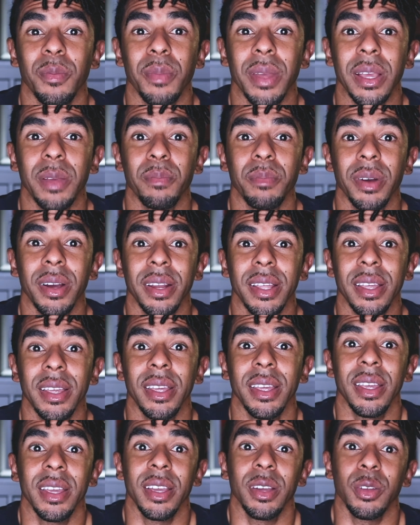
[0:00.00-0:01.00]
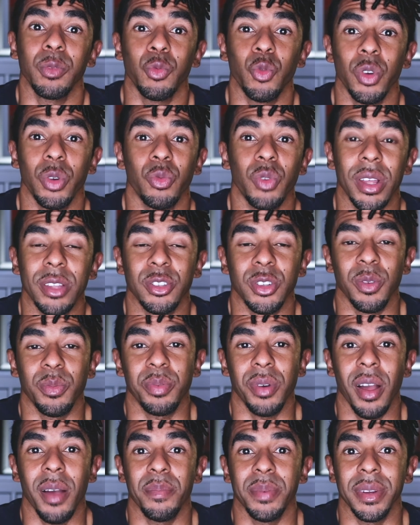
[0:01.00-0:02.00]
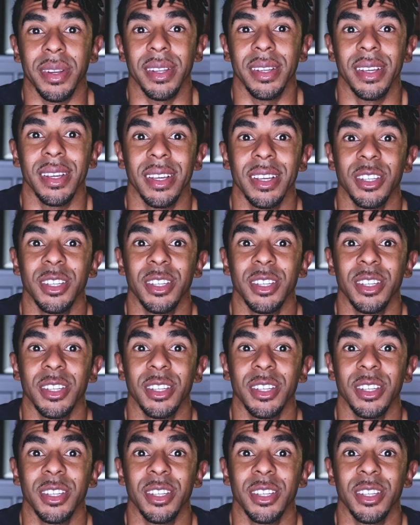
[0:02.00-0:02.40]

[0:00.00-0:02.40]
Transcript: make money with rental property.